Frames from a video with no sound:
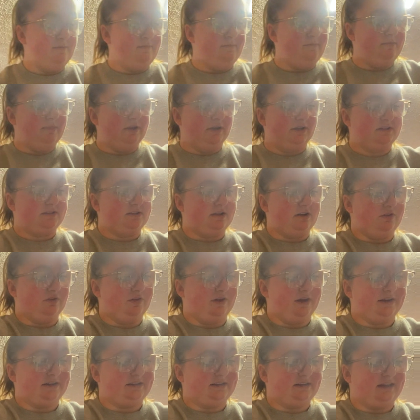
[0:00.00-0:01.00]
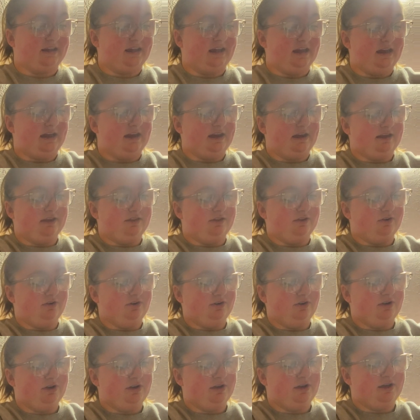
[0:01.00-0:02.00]
mix all that
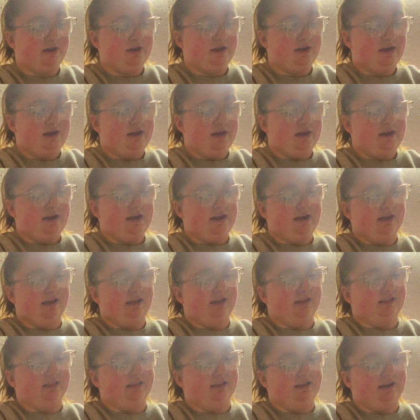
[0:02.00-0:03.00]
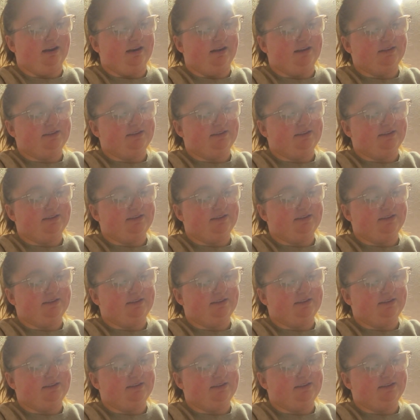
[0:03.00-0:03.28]
together and let it